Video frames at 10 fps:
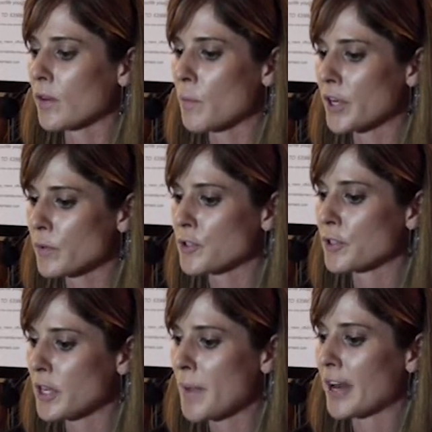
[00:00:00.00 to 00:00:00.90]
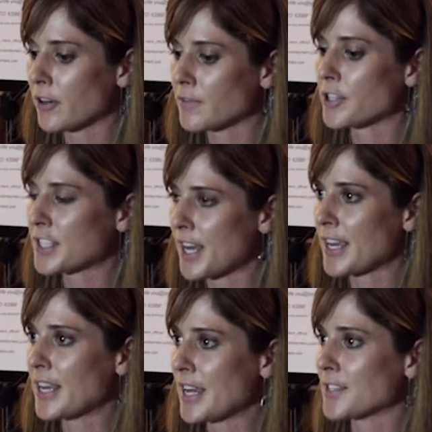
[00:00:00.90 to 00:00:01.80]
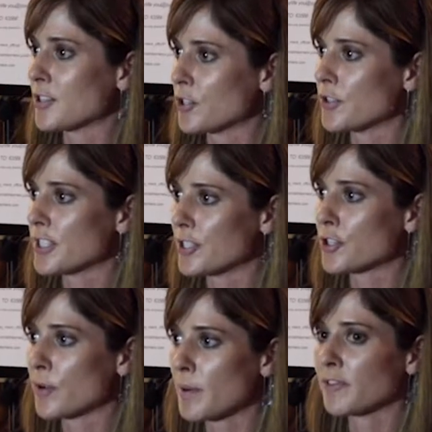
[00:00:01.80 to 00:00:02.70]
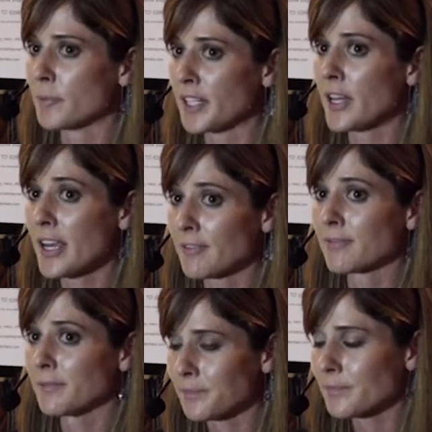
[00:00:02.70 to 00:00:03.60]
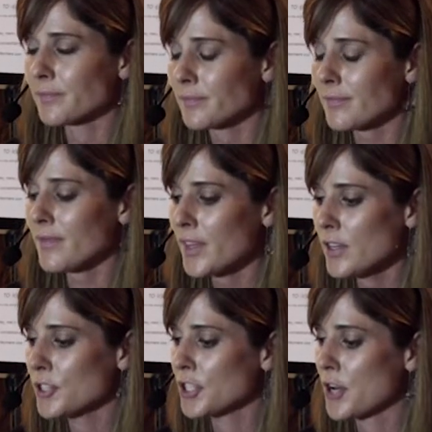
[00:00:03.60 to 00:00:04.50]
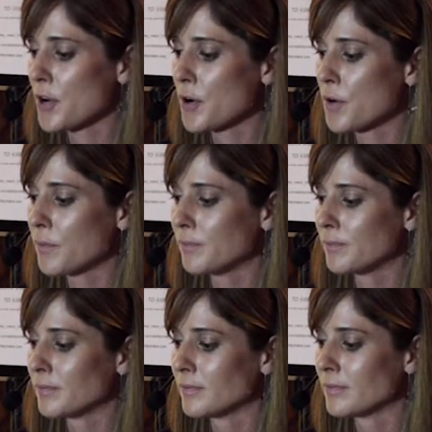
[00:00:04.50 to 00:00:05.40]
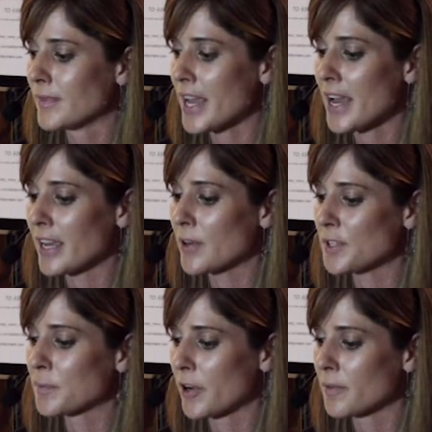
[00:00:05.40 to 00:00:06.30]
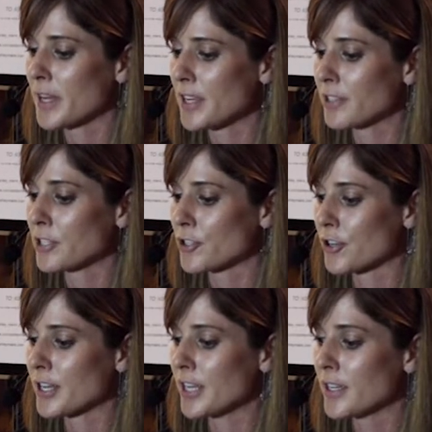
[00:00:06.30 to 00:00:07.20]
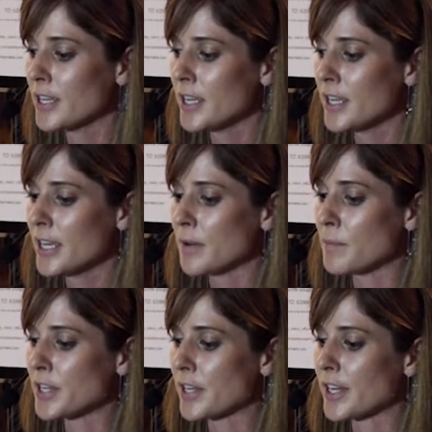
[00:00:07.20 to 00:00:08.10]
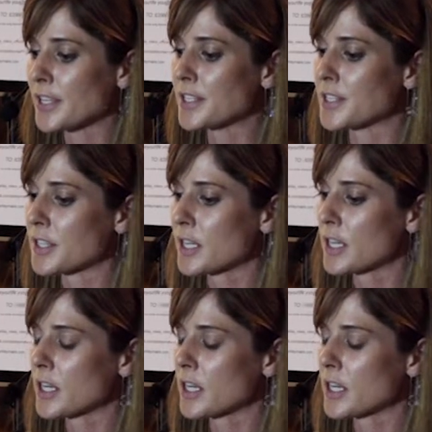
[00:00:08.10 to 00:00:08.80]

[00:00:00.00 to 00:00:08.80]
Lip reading: But it was really a matter of just saying yes and choosing to show up for my life. So yeah, it was part of my healing journey, because